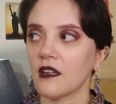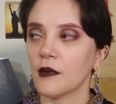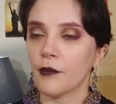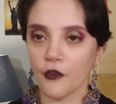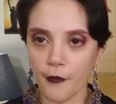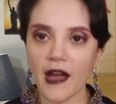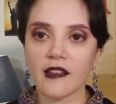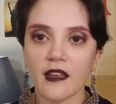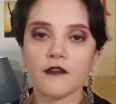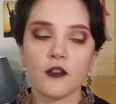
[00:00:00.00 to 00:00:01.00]

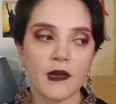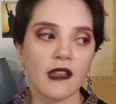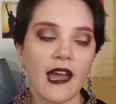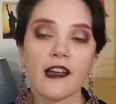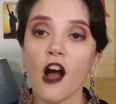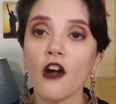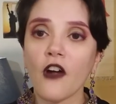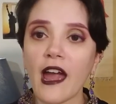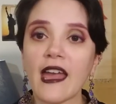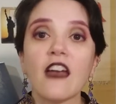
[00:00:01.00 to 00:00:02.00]
perspective to be like, all
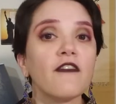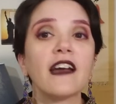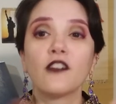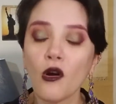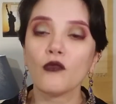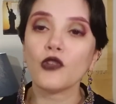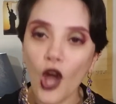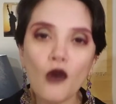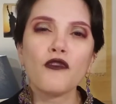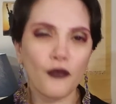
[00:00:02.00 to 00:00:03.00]
right, if I don't
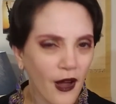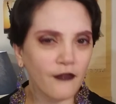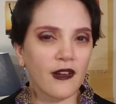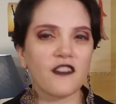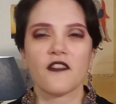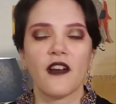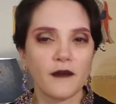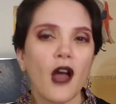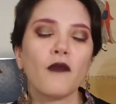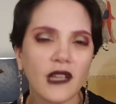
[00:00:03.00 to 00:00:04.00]
know the reference, if I'm
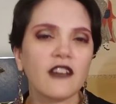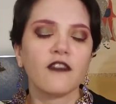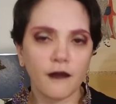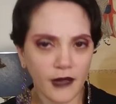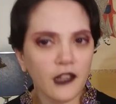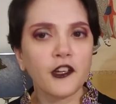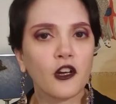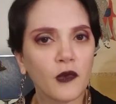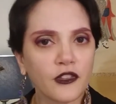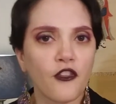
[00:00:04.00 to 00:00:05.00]
not really familiar
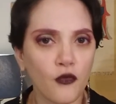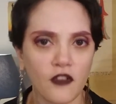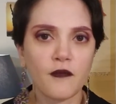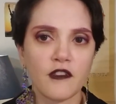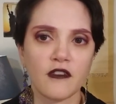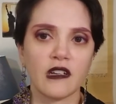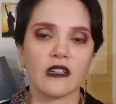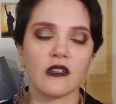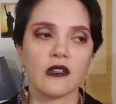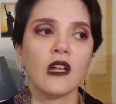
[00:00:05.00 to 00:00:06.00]
with the source
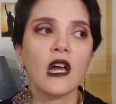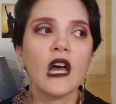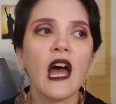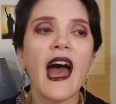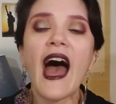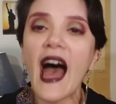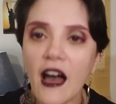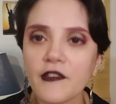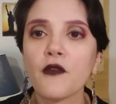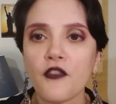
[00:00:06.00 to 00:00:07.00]
material,
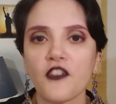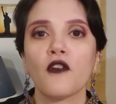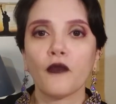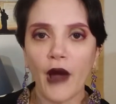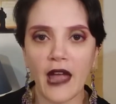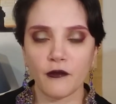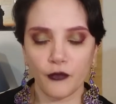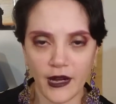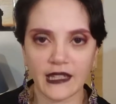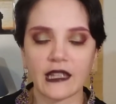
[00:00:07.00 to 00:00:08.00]
have you still
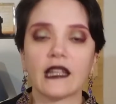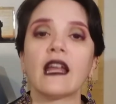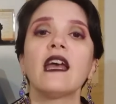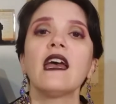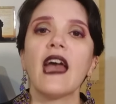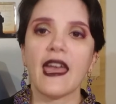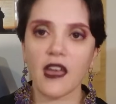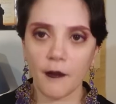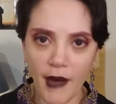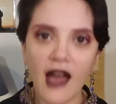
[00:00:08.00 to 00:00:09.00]
written a
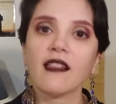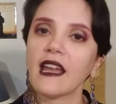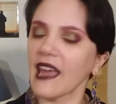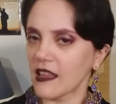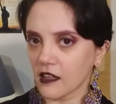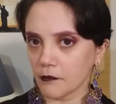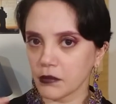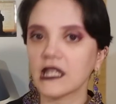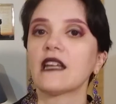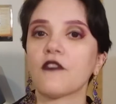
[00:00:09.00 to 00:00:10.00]
compelling and
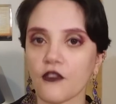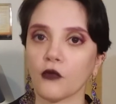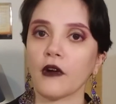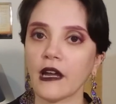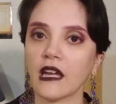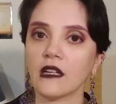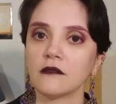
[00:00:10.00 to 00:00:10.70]
complete story?